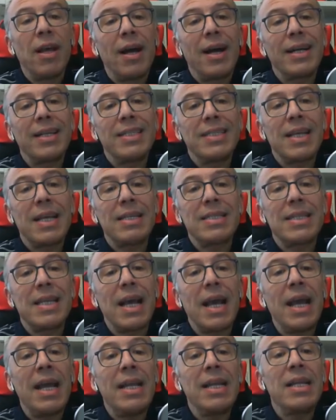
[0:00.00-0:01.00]
access
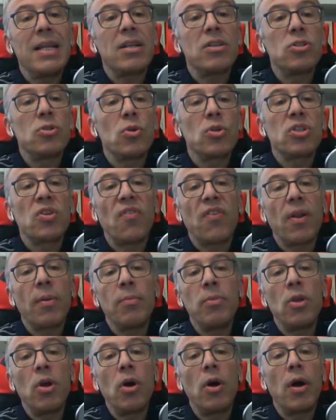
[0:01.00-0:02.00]
any resource
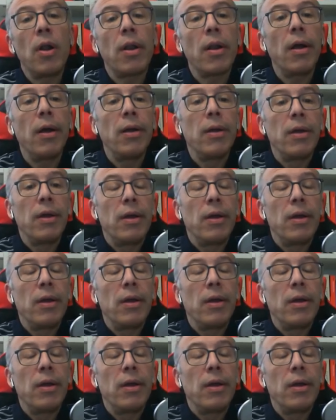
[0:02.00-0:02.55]
from your